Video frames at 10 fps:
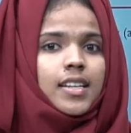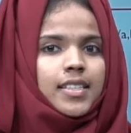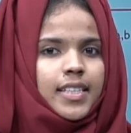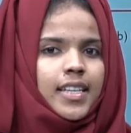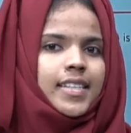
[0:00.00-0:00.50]

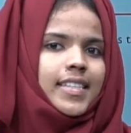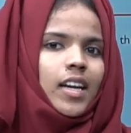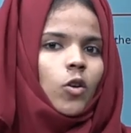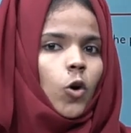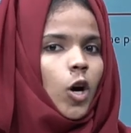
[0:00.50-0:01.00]
C is
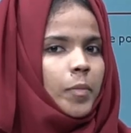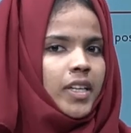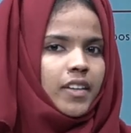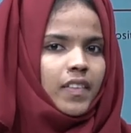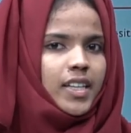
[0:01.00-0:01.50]
a
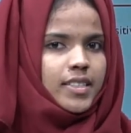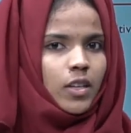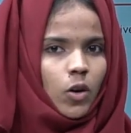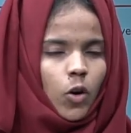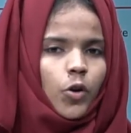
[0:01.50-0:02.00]
common
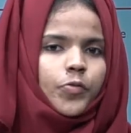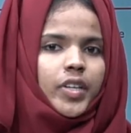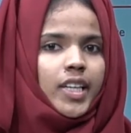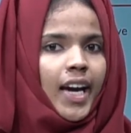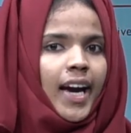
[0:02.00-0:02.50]
divisor of
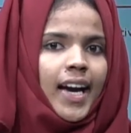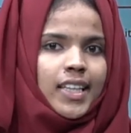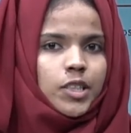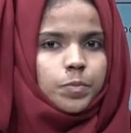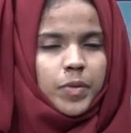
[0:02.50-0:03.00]
A
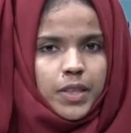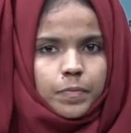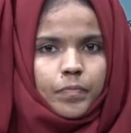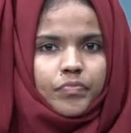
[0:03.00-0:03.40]
and B.